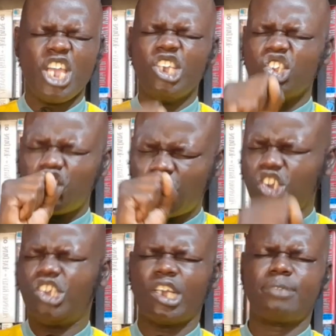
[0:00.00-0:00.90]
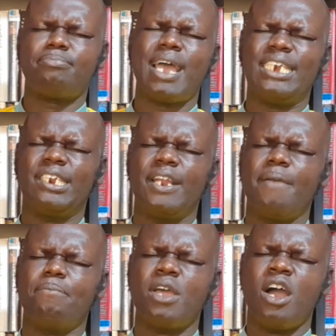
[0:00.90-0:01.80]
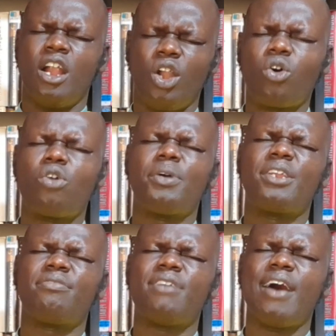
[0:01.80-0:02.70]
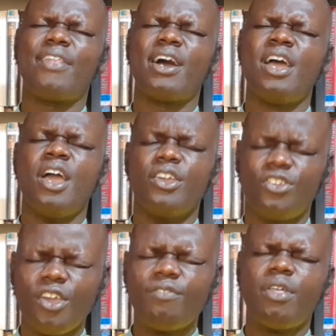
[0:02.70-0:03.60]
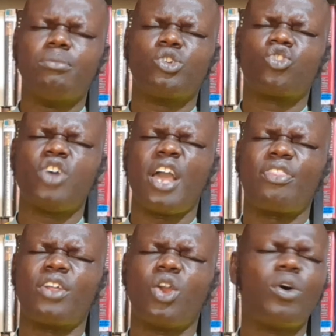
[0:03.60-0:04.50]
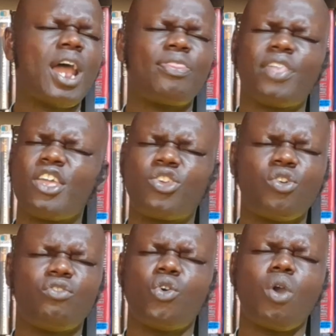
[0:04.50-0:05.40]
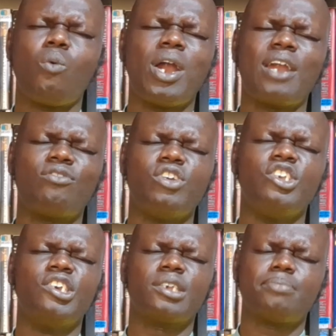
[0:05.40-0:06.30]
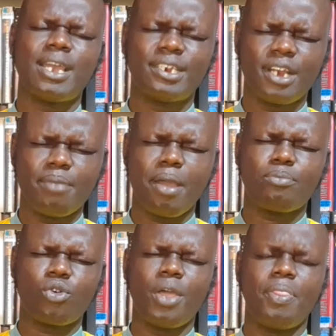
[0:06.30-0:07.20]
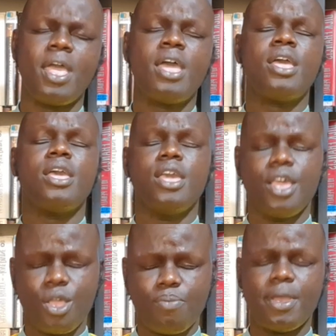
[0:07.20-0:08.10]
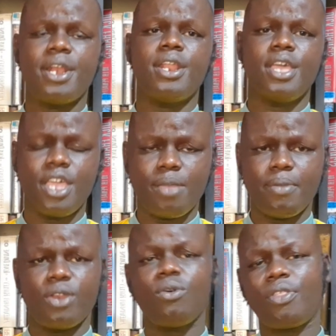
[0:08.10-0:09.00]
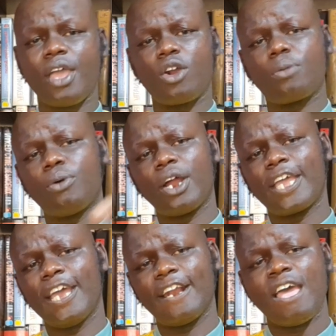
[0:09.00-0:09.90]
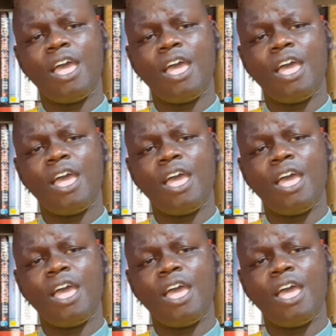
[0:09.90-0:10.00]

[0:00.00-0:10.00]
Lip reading: In Jesus' mighty name. Lord Almighty Father, give them strength. Lord, I thank you for your wonderful, in Jesus' mighty name, I pray. Amen. Amen. You are there, not born again.